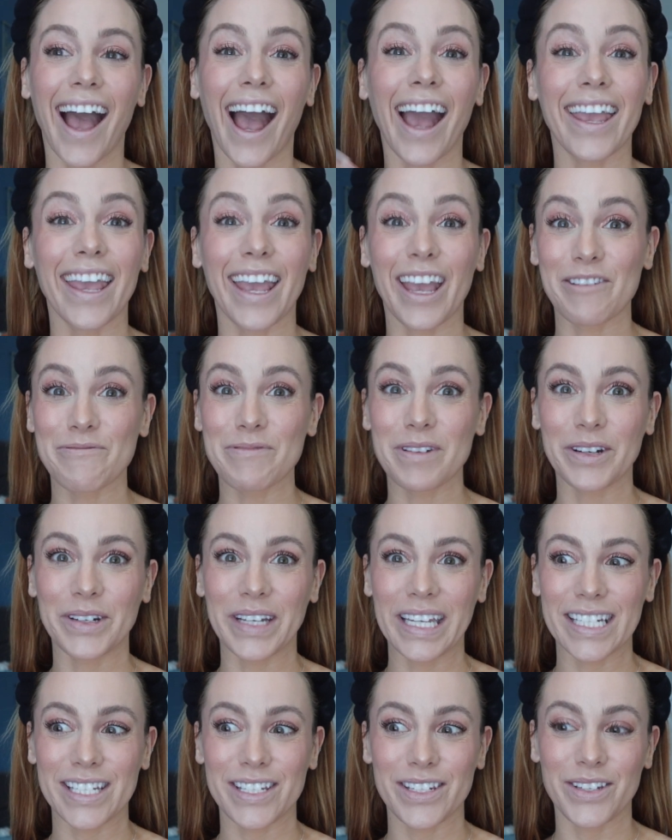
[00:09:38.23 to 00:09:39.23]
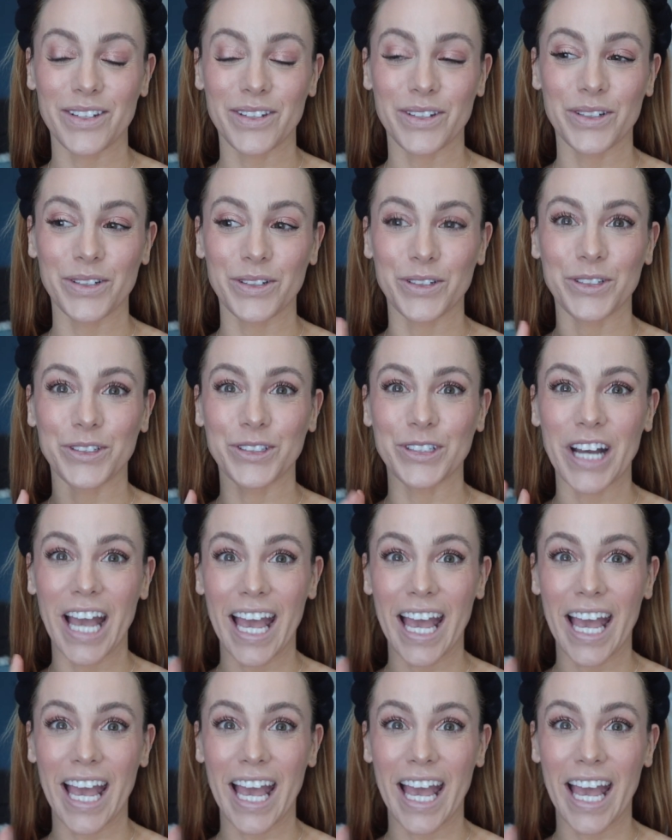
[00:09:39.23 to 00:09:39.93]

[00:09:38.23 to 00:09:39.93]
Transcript: I am going to